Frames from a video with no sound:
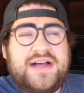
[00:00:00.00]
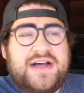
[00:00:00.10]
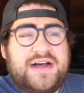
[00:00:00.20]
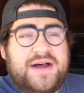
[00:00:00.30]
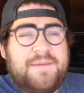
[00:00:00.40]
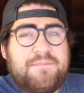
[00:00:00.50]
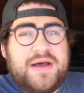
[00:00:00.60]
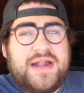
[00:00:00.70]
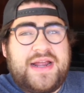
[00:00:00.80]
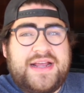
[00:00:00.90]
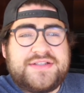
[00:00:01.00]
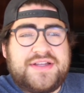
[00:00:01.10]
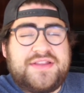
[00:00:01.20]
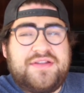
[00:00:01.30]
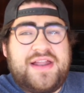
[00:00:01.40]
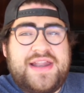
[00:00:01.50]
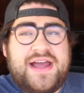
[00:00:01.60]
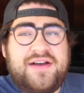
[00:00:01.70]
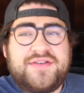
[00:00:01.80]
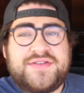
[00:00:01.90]
But I guess I'll do that
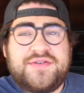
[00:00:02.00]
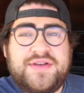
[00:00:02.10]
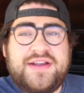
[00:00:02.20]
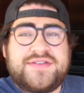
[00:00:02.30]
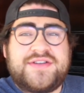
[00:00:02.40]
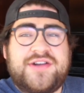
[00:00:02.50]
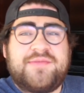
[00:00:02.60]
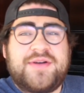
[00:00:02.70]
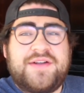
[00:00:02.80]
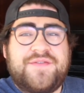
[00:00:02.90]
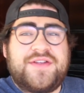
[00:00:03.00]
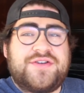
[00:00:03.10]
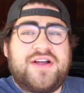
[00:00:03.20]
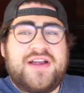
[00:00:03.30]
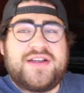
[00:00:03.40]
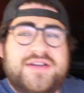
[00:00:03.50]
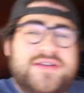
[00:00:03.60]
now. So here's the turbo kit for the truck.